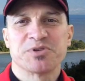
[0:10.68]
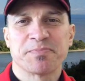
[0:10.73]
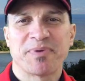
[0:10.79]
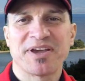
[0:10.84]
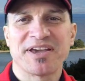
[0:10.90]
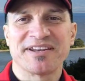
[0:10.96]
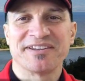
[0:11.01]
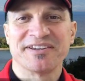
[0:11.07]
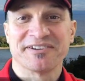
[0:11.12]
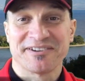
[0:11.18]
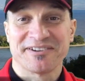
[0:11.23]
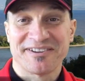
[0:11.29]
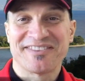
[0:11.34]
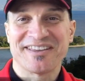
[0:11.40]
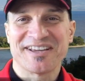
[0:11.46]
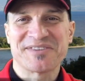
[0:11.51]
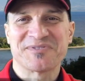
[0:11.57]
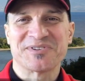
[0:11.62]
Japan here.
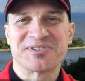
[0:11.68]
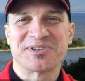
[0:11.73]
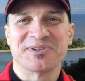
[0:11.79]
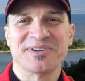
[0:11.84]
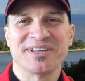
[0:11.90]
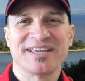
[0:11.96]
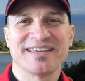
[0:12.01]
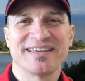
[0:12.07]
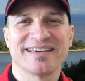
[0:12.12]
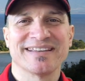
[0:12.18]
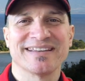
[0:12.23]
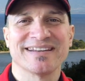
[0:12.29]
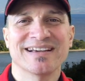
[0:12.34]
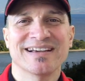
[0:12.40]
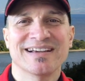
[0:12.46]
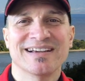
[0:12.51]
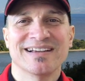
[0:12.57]
Thanks for tuning in.